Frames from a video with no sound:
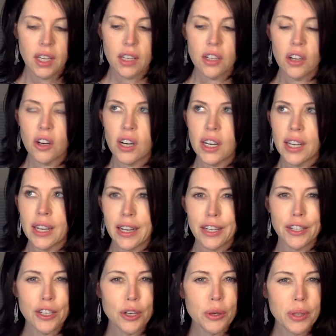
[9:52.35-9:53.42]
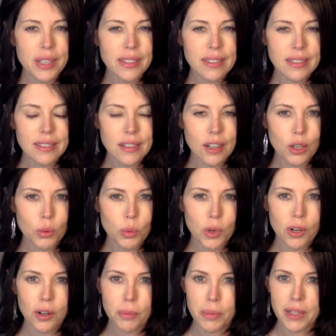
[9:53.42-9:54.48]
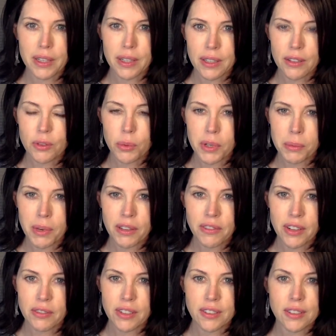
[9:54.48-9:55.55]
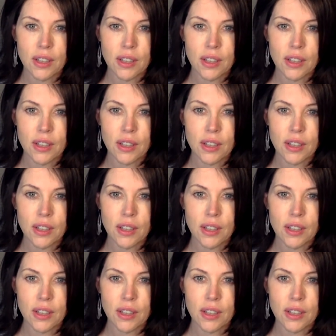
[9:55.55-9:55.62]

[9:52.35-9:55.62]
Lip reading: Not, and I know this is not a word, but it is one of my favorites,